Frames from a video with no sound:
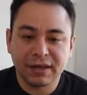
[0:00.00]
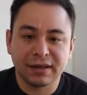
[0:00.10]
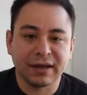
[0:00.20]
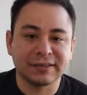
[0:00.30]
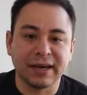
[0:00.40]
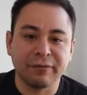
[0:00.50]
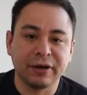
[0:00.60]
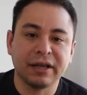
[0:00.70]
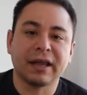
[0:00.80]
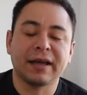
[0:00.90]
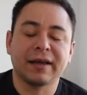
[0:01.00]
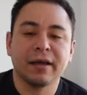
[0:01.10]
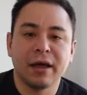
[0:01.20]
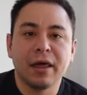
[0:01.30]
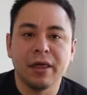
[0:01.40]
Like I said, I really like
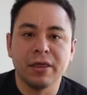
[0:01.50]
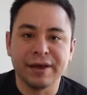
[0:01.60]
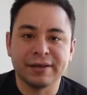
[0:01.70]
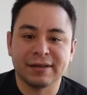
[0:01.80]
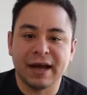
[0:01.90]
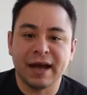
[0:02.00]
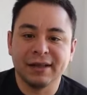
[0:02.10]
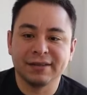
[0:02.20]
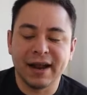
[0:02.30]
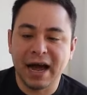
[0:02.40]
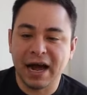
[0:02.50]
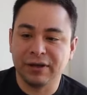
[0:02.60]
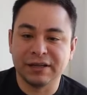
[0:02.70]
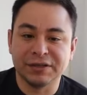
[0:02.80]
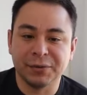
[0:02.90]
these ads and how
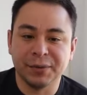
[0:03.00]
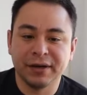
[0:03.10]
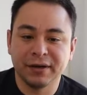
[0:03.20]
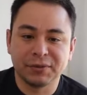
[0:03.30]
they do it.